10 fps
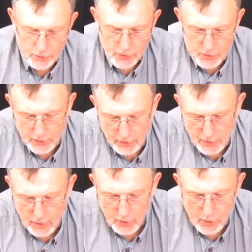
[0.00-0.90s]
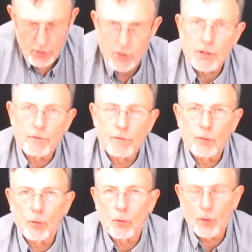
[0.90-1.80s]
Firstly, you use it
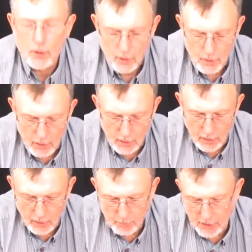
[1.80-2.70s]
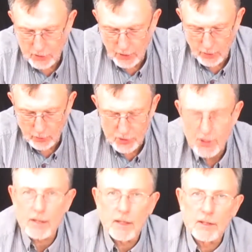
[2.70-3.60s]
for matching your
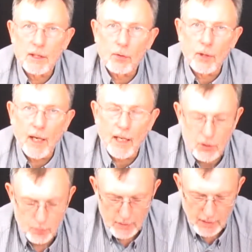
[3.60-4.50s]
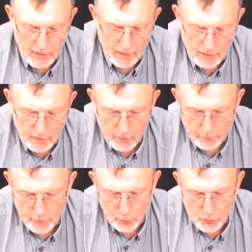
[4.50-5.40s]
sender to your gauge, be that a
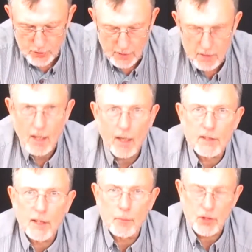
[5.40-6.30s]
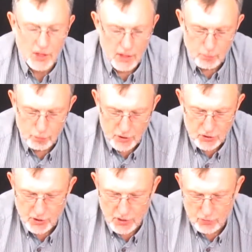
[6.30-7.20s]
fuel sender, a temperature sender,
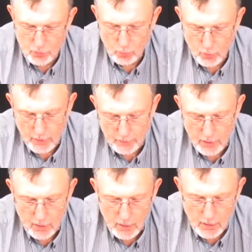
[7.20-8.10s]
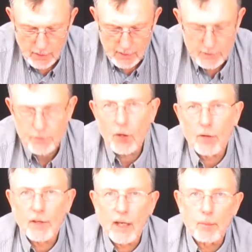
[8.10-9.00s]
pressure sensor or whatever. It has
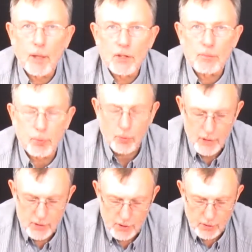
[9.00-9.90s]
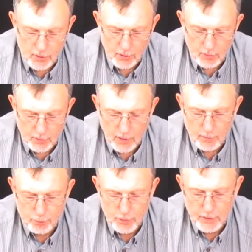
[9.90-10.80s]
5 calibration points, so you can
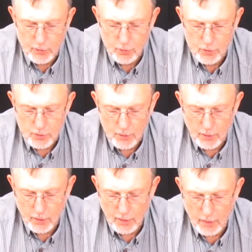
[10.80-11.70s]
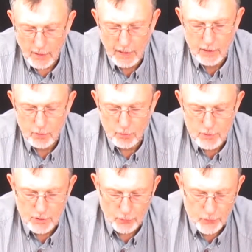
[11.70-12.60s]
get pretty good accurate
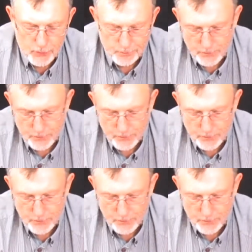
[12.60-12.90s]
results.